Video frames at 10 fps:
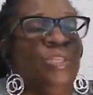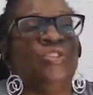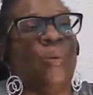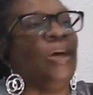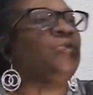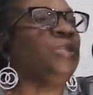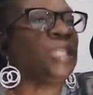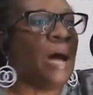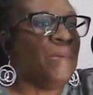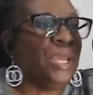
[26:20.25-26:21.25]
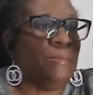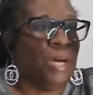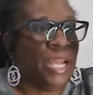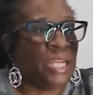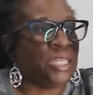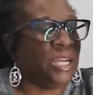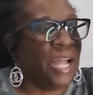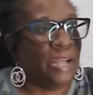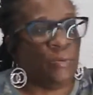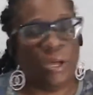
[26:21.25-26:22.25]
So once we stopped making money, I shut
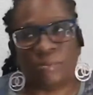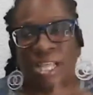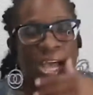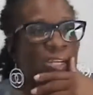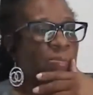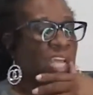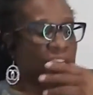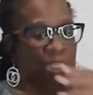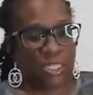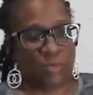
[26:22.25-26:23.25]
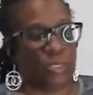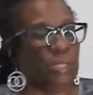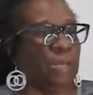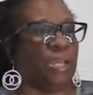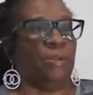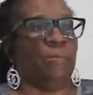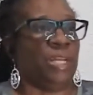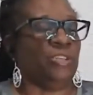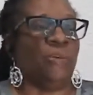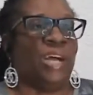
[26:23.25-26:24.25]
down the website and I'm like, listen, we ain't making no
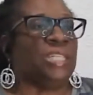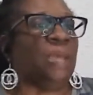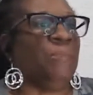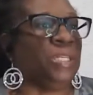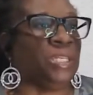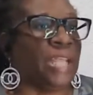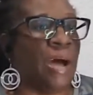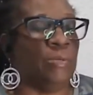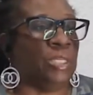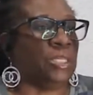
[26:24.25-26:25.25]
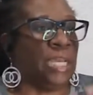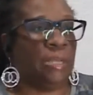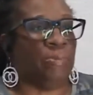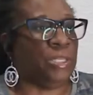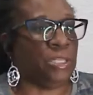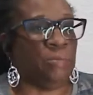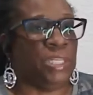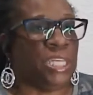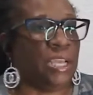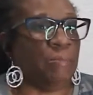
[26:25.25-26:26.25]
money. So if I take pictures now, I'm just taking pictures to be
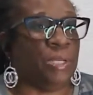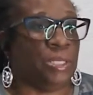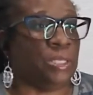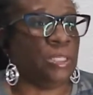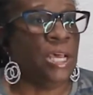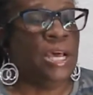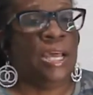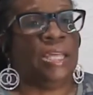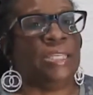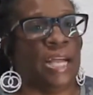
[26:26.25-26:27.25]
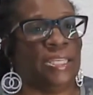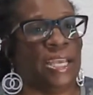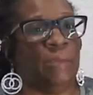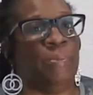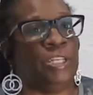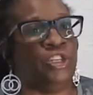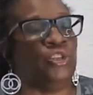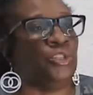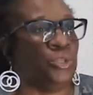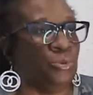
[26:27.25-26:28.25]
taking pictures. It's not taking
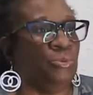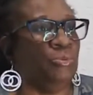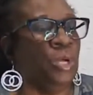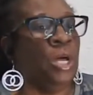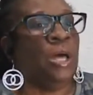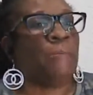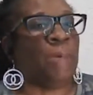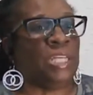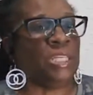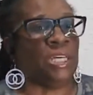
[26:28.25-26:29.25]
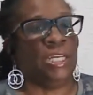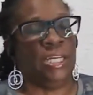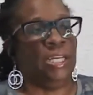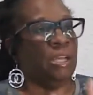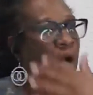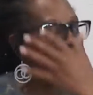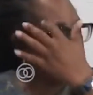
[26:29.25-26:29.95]
pictures to basically